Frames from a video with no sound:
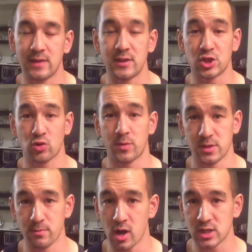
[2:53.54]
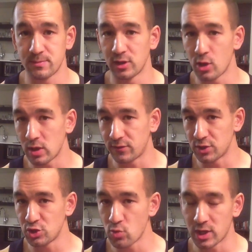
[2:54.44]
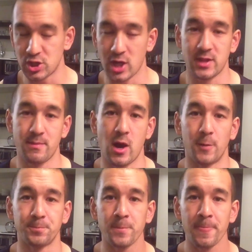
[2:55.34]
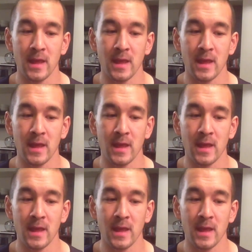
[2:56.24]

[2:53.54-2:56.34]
in the description box below if you do want to check them out.